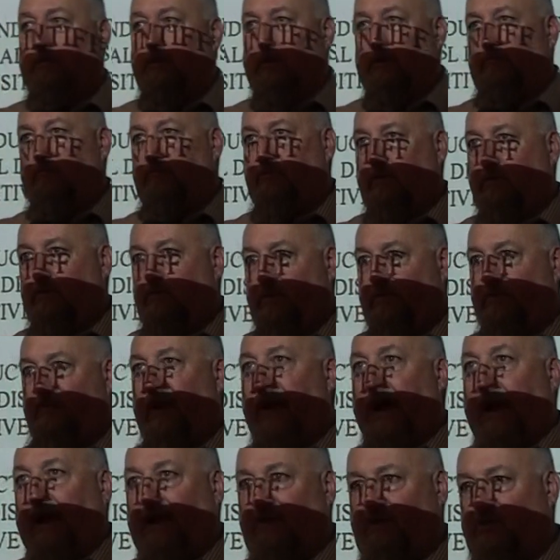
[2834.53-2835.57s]
in the
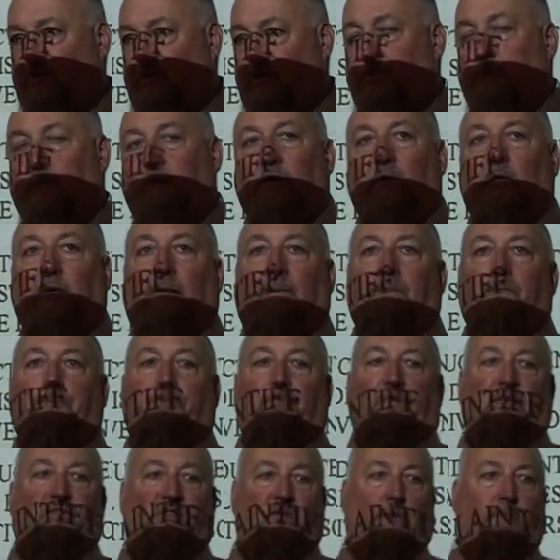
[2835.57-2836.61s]
facts.
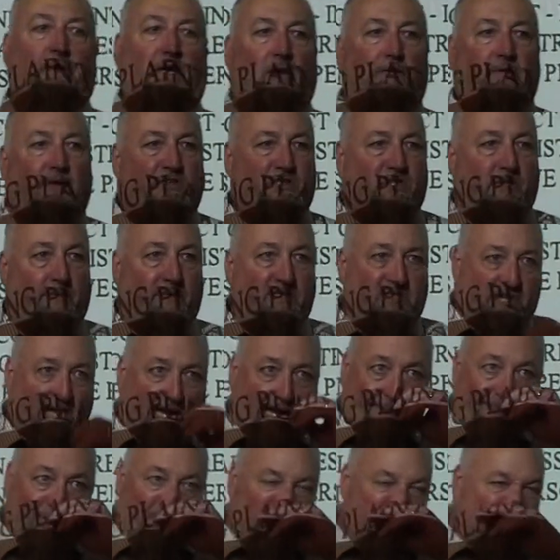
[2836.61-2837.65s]
So let me give you some
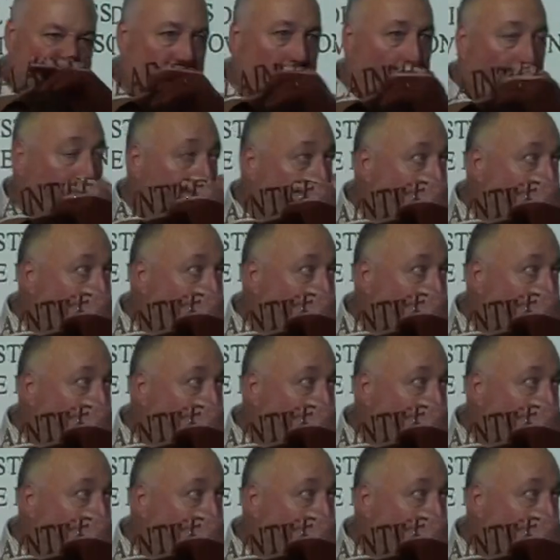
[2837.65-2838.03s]
examples.